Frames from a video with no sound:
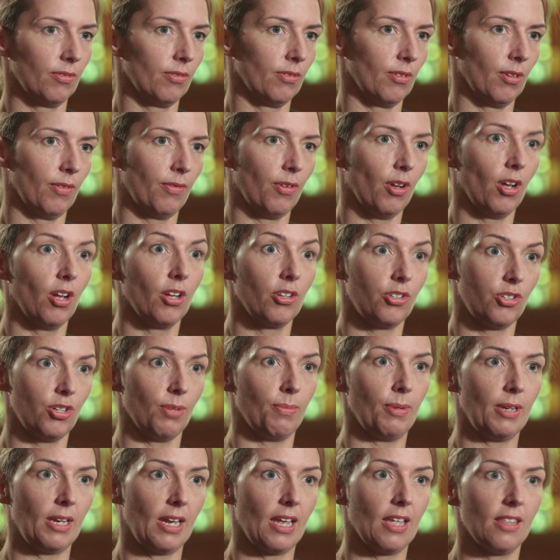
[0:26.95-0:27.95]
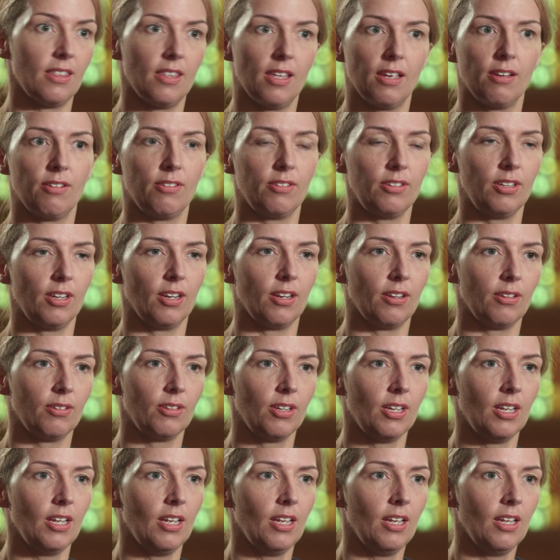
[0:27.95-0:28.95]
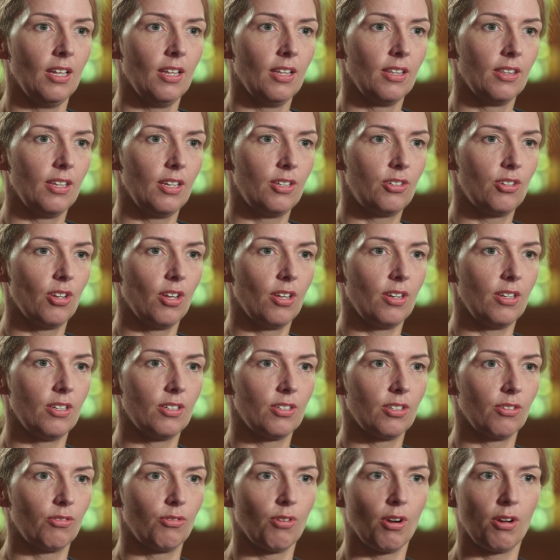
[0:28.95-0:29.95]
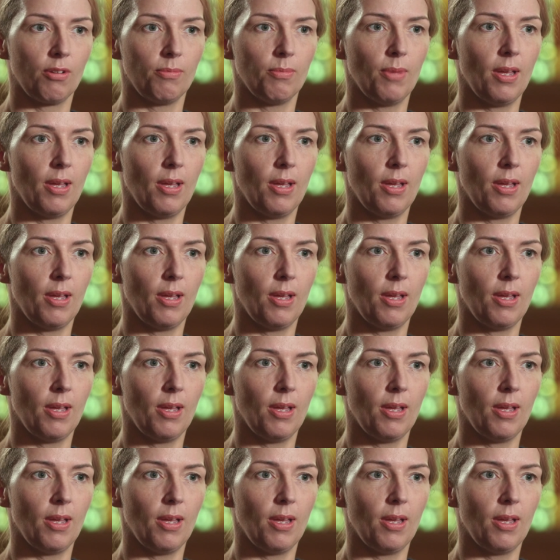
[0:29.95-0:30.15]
hardship again, they turn into grown